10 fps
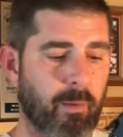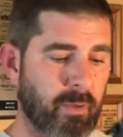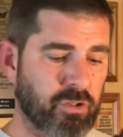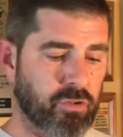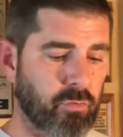
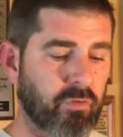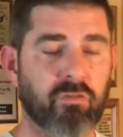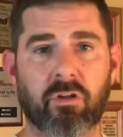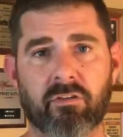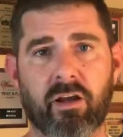may shoot
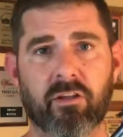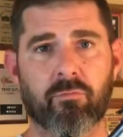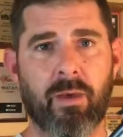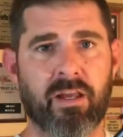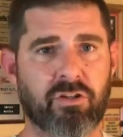this at Todd's
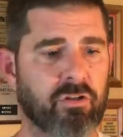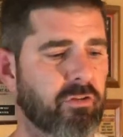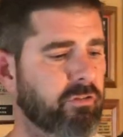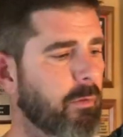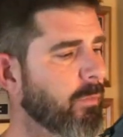match in
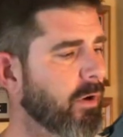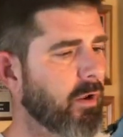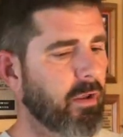December